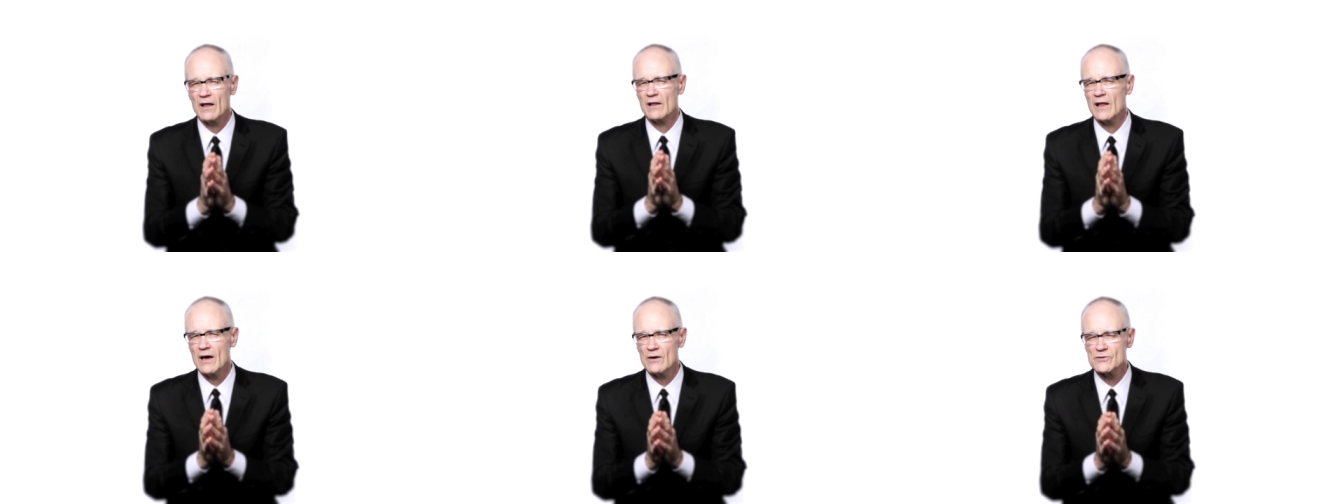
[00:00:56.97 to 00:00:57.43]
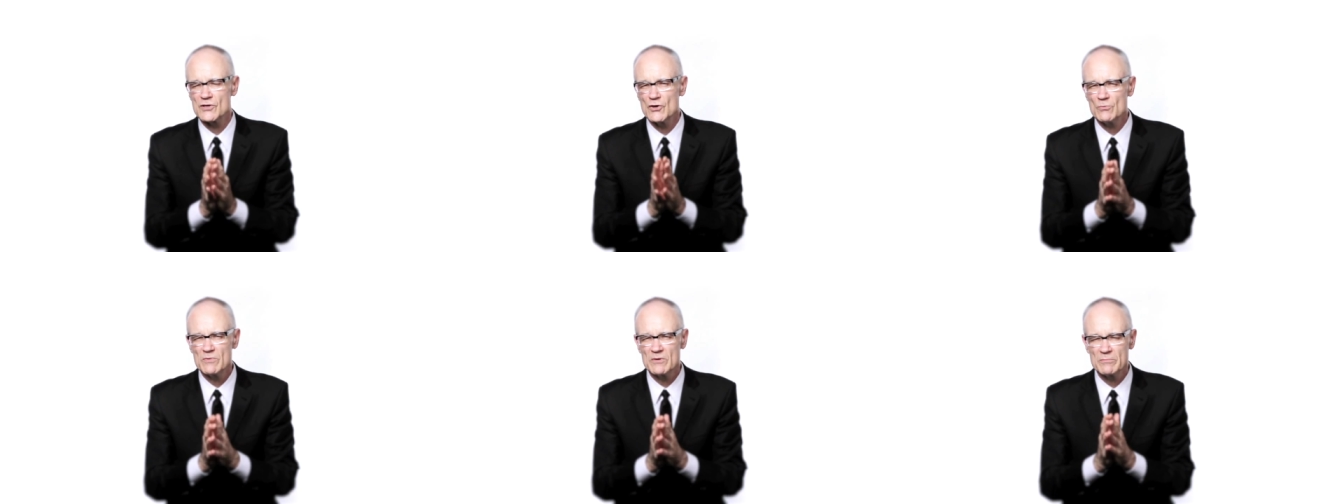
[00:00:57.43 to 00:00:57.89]
allows
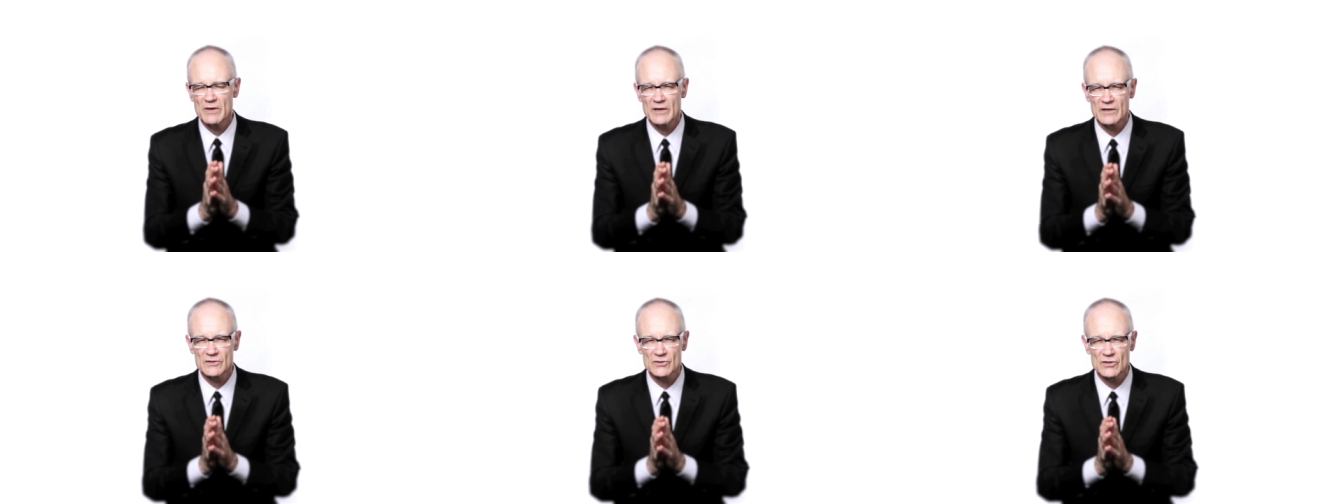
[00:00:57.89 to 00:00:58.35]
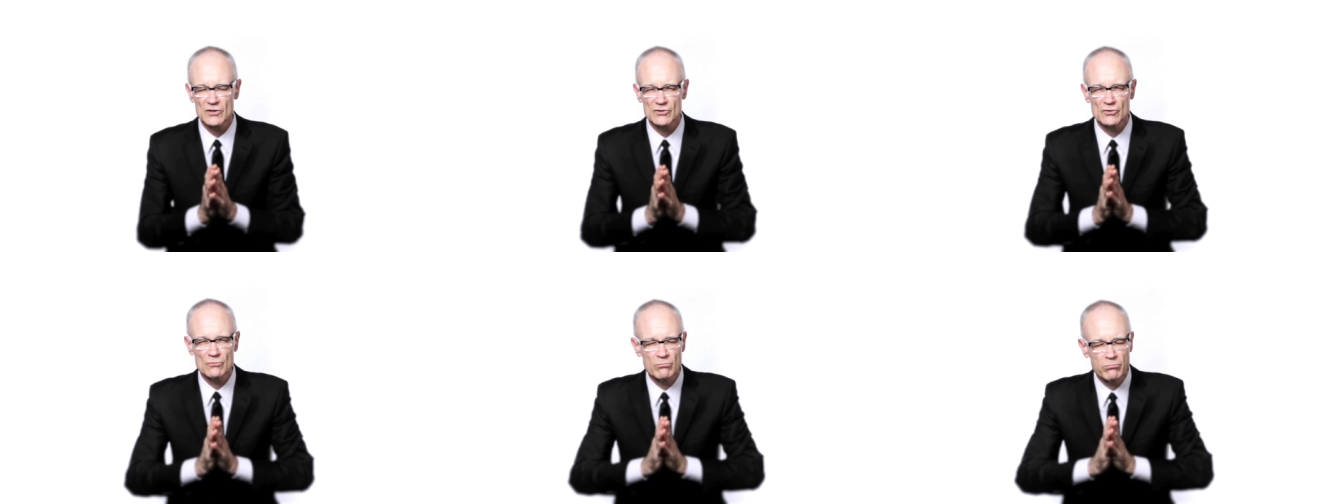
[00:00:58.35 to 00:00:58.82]
human beings
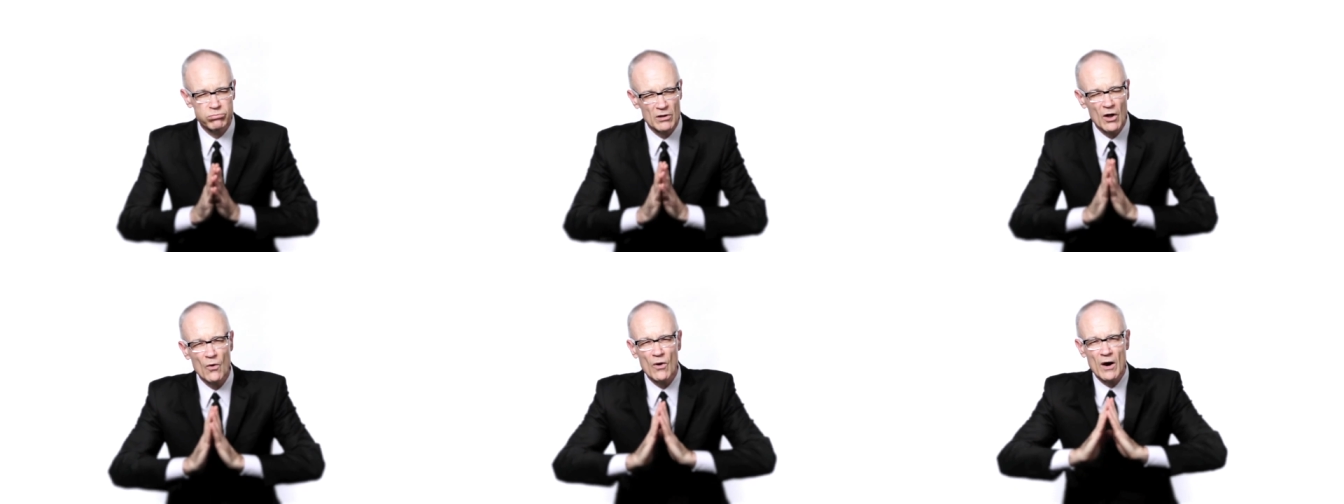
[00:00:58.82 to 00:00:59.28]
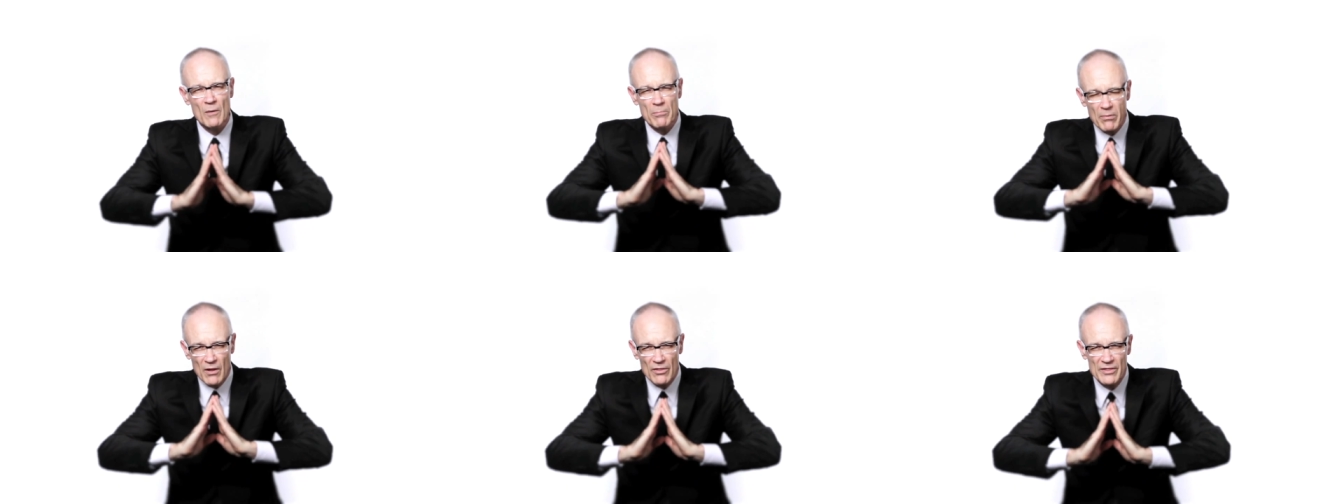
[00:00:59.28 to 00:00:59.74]
to blow
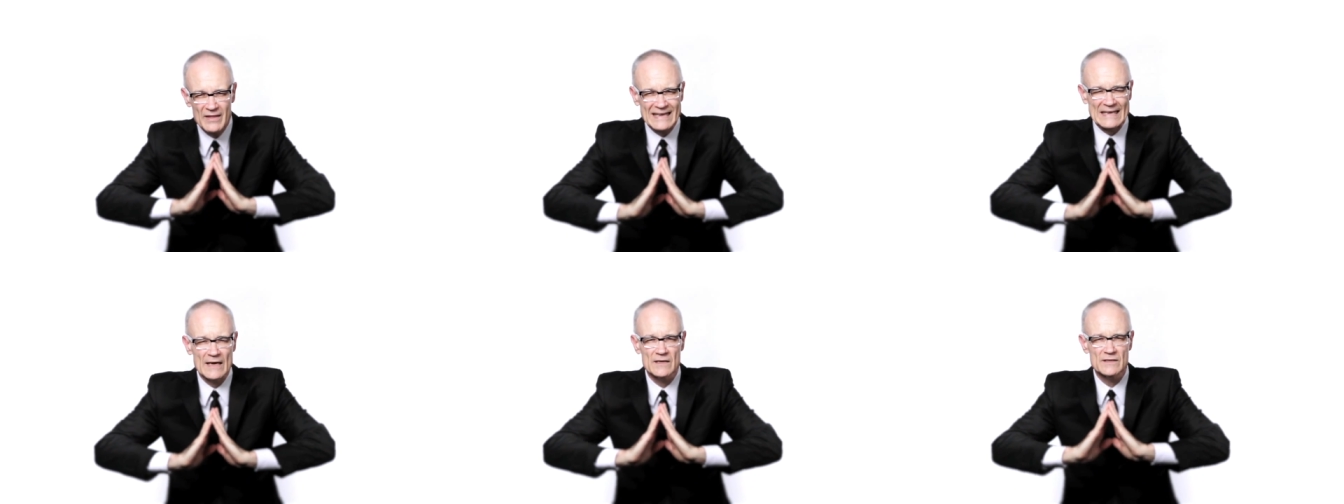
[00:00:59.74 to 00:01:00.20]
up the